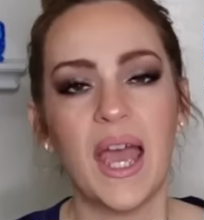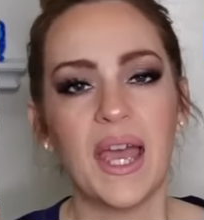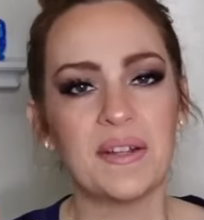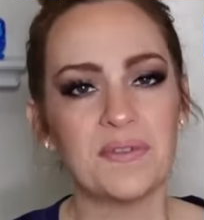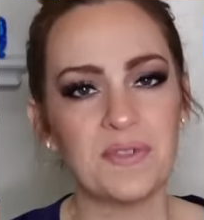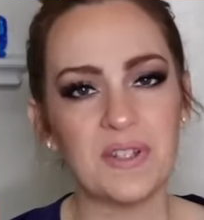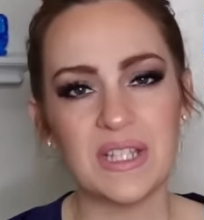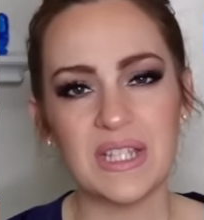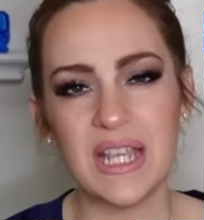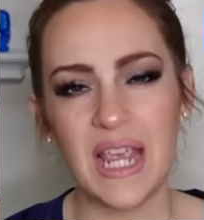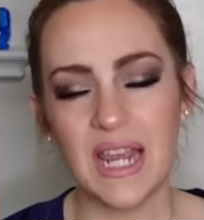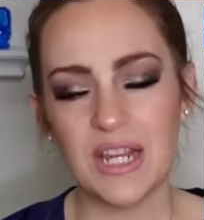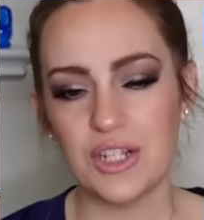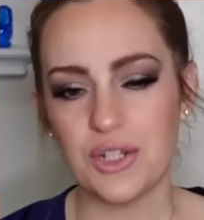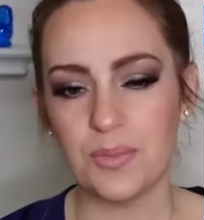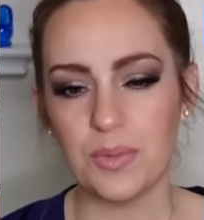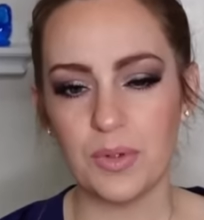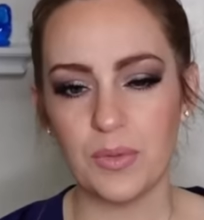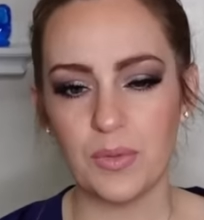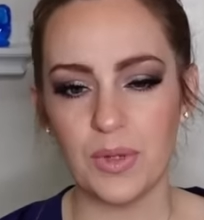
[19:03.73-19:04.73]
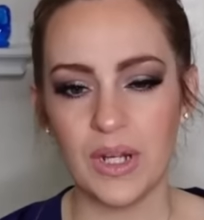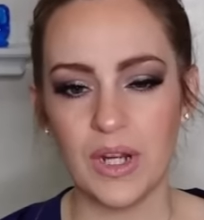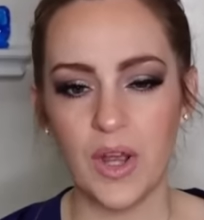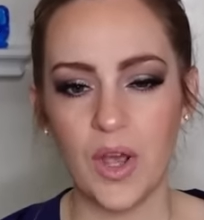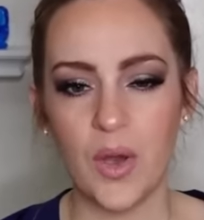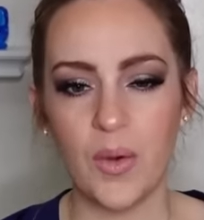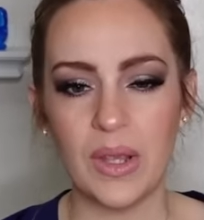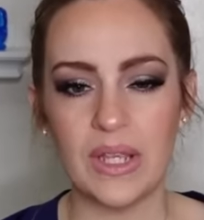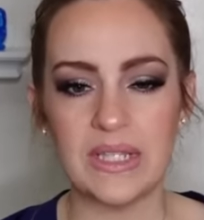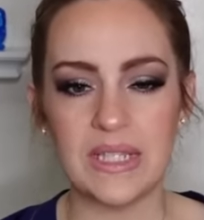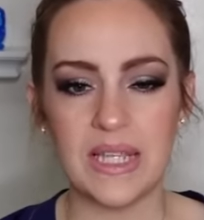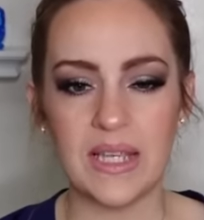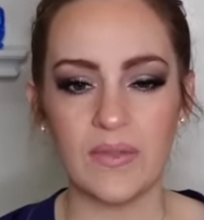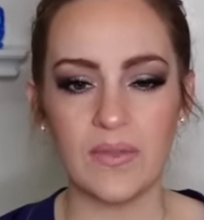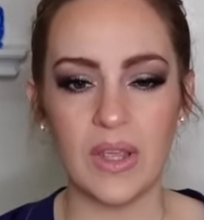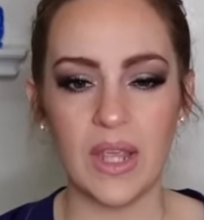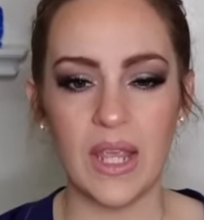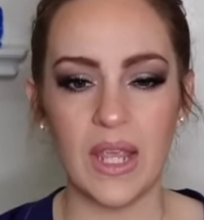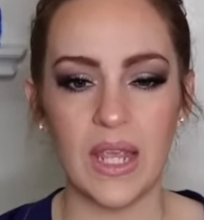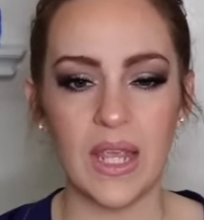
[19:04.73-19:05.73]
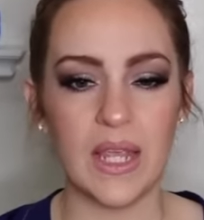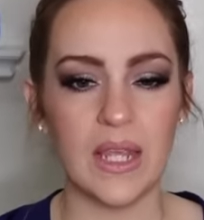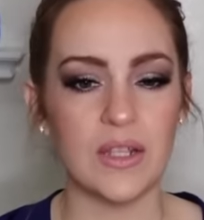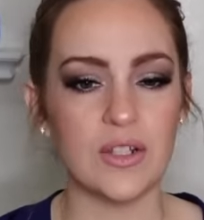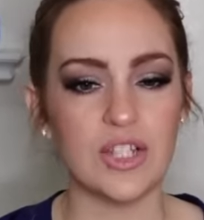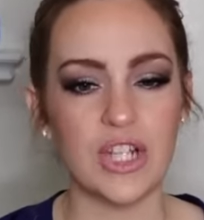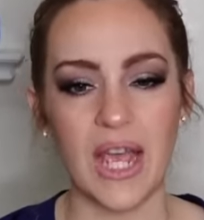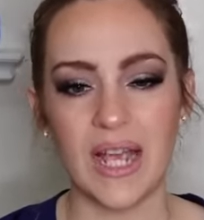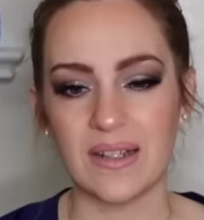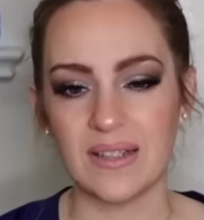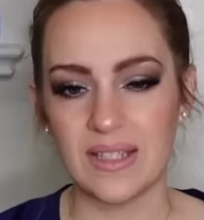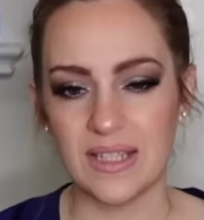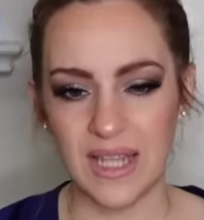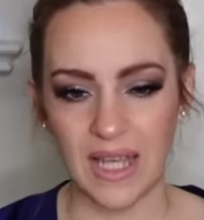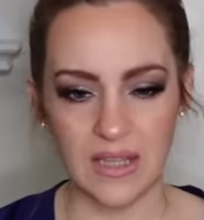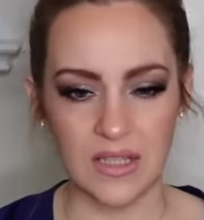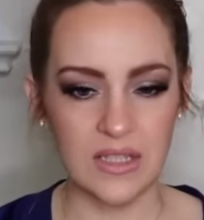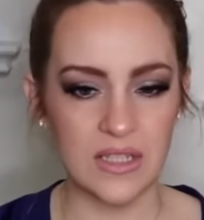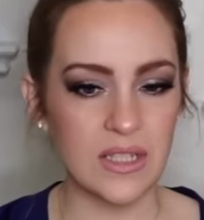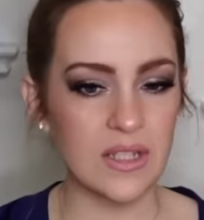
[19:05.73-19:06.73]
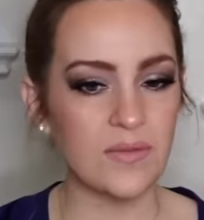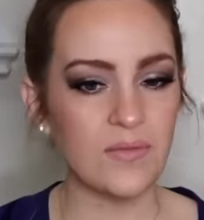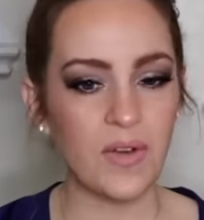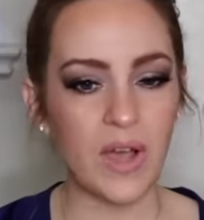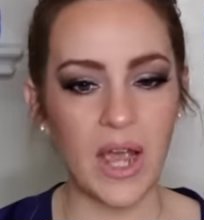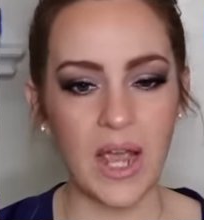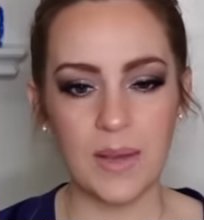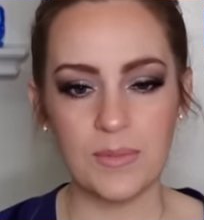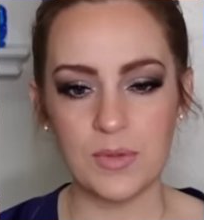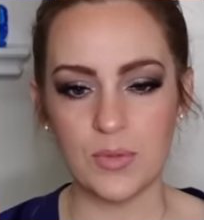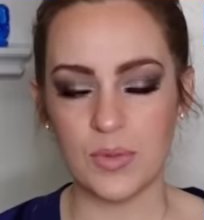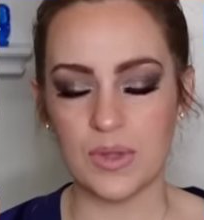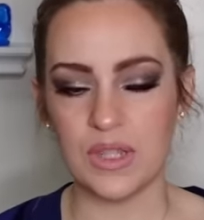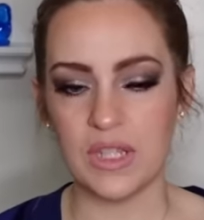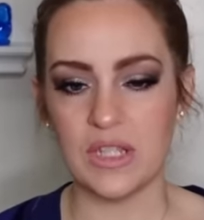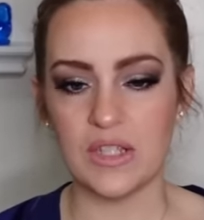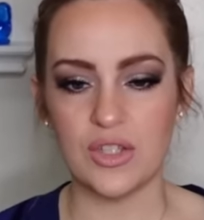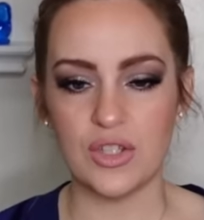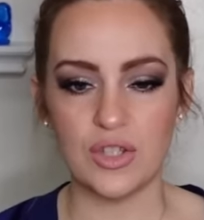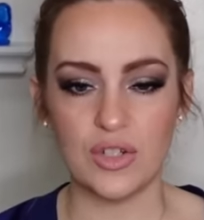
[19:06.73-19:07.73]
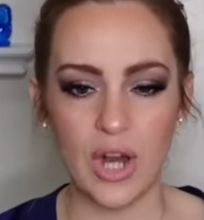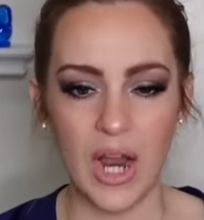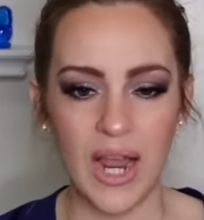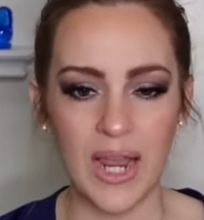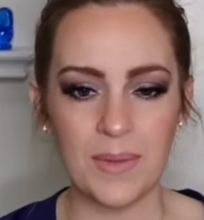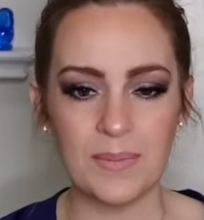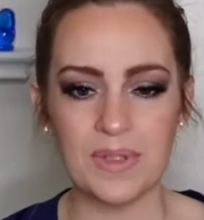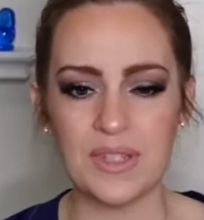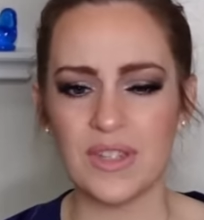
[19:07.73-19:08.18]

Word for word: And Fantasia Barrino is giving Jack Skeleton vibes with these stripes.